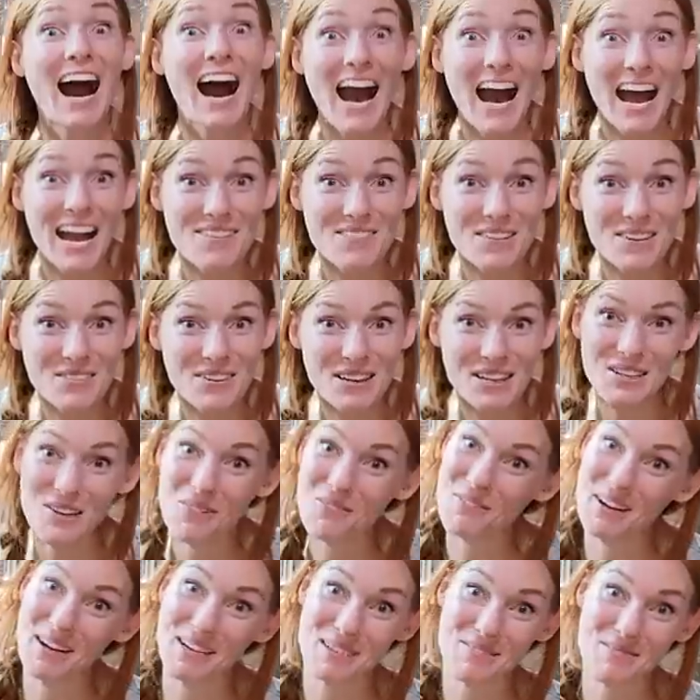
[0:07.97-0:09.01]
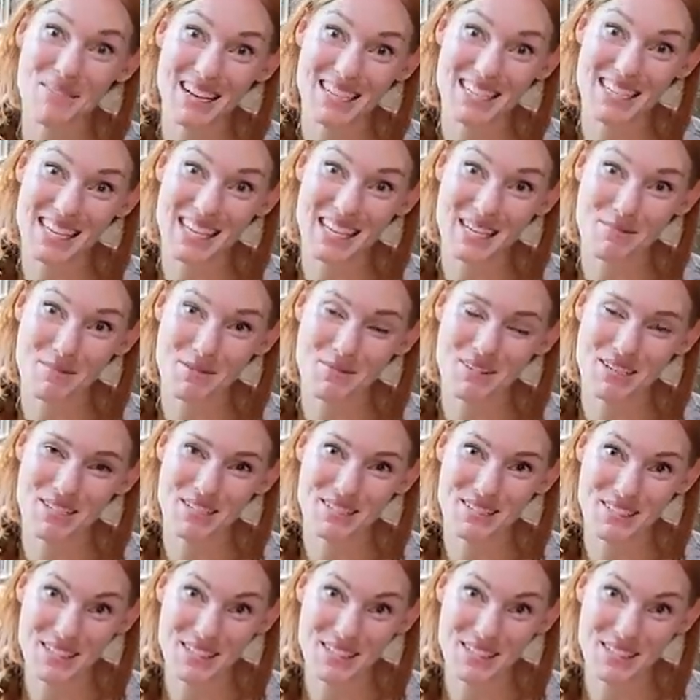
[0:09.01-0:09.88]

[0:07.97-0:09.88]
Hi, everyone. Welcome back to Animal Wonders.